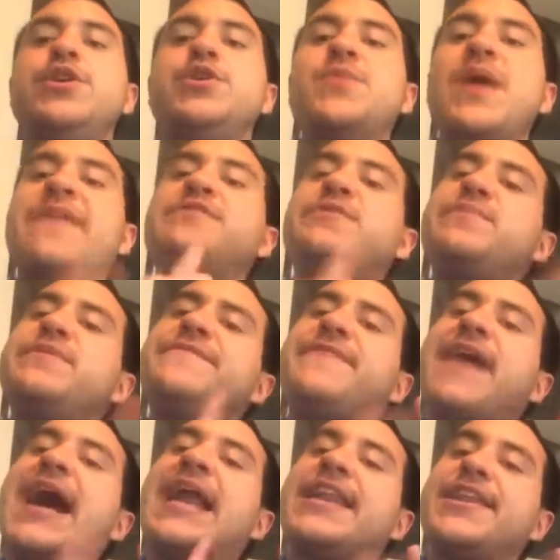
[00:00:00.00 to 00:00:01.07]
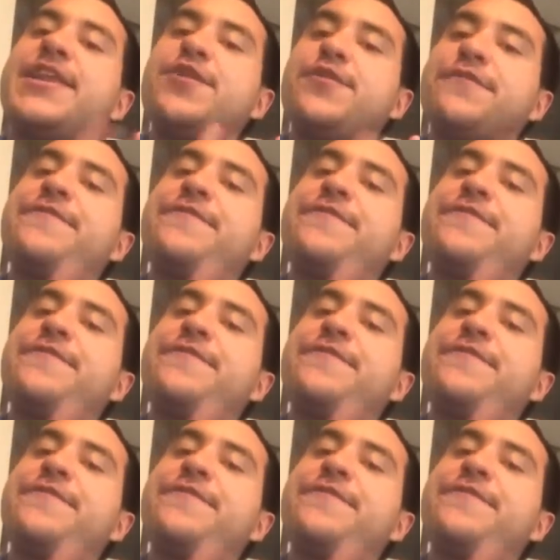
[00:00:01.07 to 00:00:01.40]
You have to be violent in your